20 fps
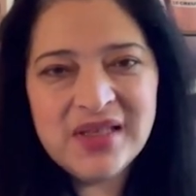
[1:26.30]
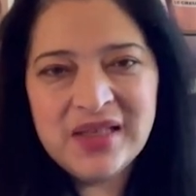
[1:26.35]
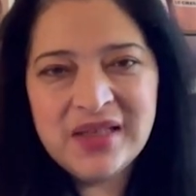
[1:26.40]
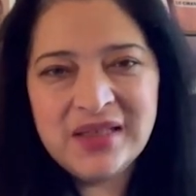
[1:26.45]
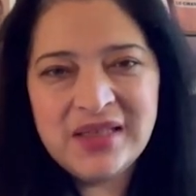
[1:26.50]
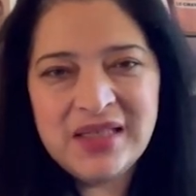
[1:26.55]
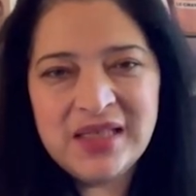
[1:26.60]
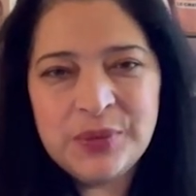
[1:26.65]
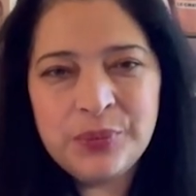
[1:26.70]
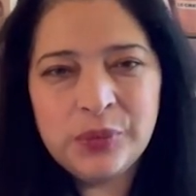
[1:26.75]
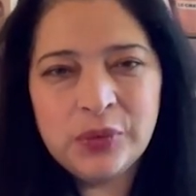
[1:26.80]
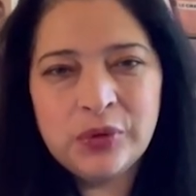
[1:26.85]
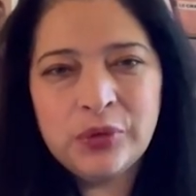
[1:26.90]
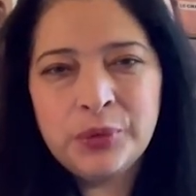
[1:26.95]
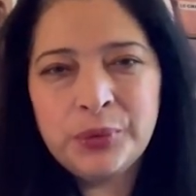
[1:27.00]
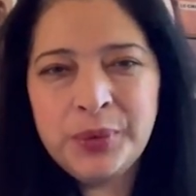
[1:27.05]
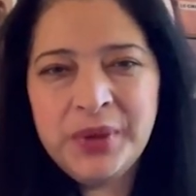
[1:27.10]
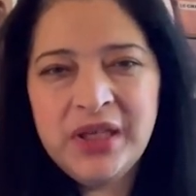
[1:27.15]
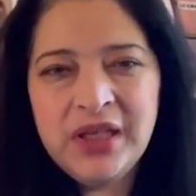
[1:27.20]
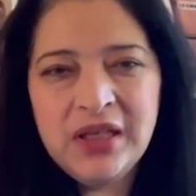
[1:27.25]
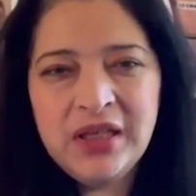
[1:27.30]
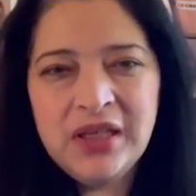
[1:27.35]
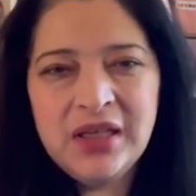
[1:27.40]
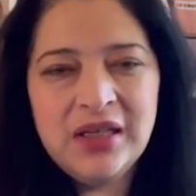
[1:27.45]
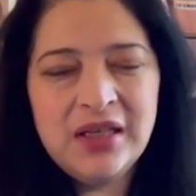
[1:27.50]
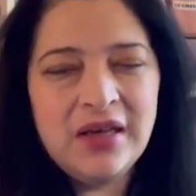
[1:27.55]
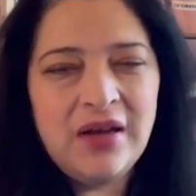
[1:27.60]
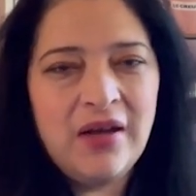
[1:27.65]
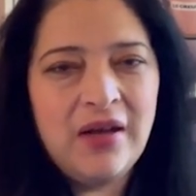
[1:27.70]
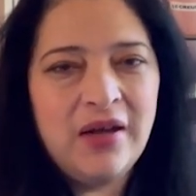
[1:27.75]
a deep
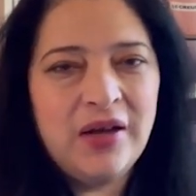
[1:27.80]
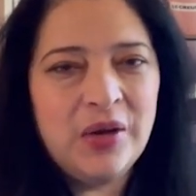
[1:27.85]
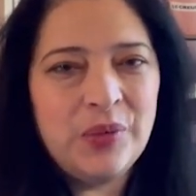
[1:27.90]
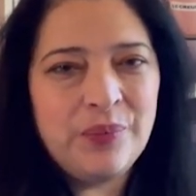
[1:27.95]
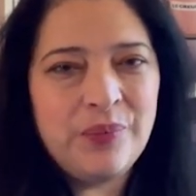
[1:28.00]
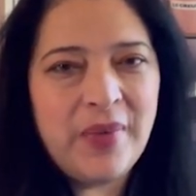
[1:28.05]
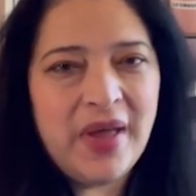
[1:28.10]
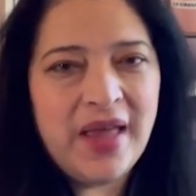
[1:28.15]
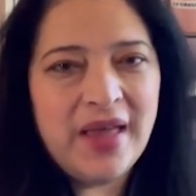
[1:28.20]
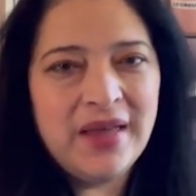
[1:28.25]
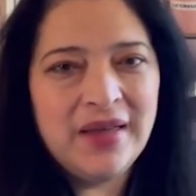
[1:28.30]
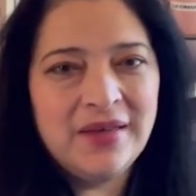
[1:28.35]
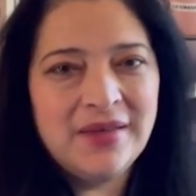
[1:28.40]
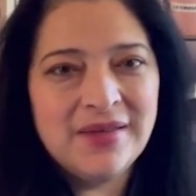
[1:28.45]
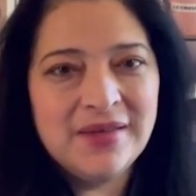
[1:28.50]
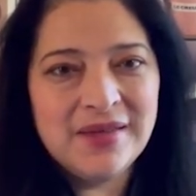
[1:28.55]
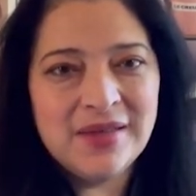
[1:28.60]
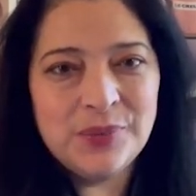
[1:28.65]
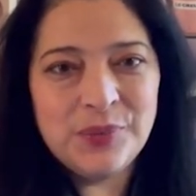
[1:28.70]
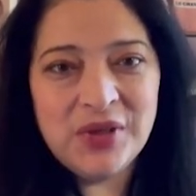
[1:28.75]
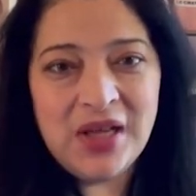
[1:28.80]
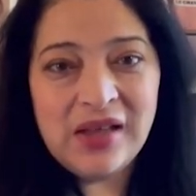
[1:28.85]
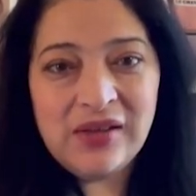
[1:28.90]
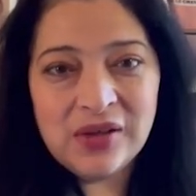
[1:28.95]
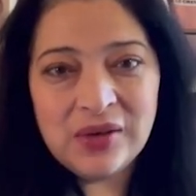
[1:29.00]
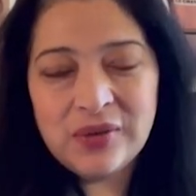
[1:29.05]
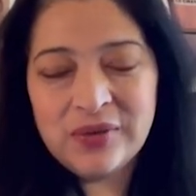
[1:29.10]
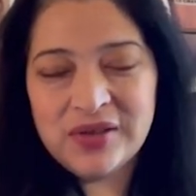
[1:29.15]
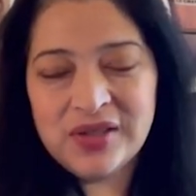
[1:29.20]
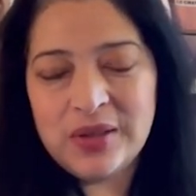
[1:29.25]
green, and some
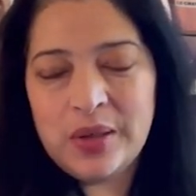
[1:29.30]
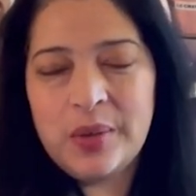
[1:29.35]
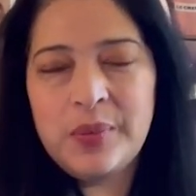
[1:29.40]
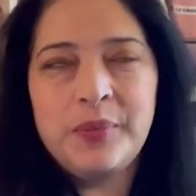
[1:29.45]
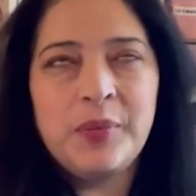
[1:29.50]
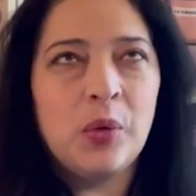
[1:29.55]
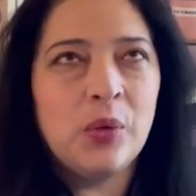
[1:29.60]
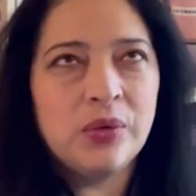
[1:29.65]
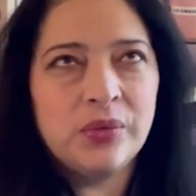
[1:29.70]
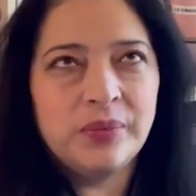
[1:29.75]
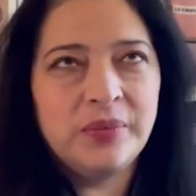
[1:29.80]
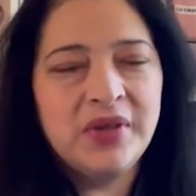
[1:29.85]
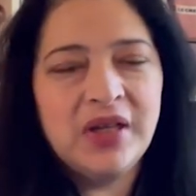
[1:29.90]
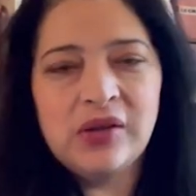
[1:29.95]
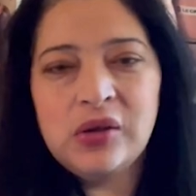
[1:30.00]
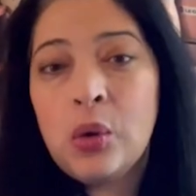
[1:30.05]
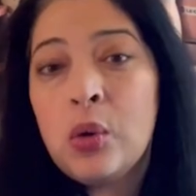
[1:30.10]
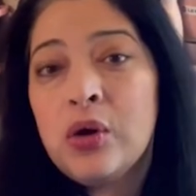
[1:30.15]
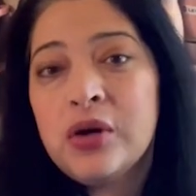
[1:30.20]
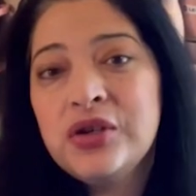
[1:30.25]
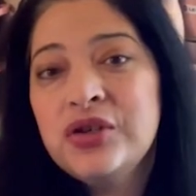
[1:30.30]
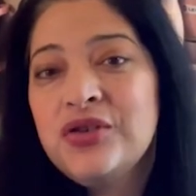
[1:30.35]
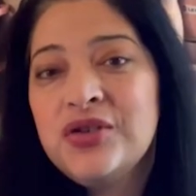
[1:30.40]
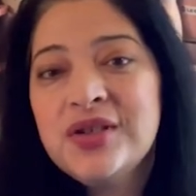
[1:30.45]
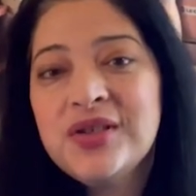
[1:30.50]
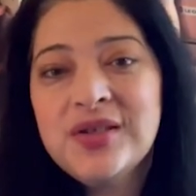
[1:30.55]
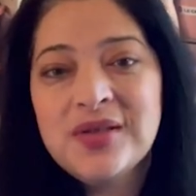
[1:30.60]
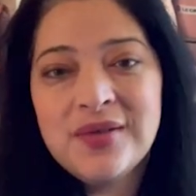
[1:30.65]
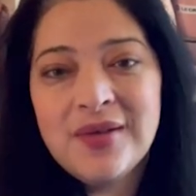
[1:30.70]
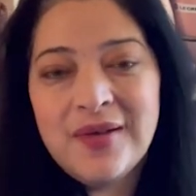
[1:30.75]
yellow, or yellow
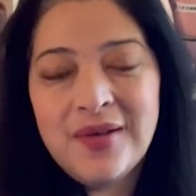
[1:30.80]
oranges.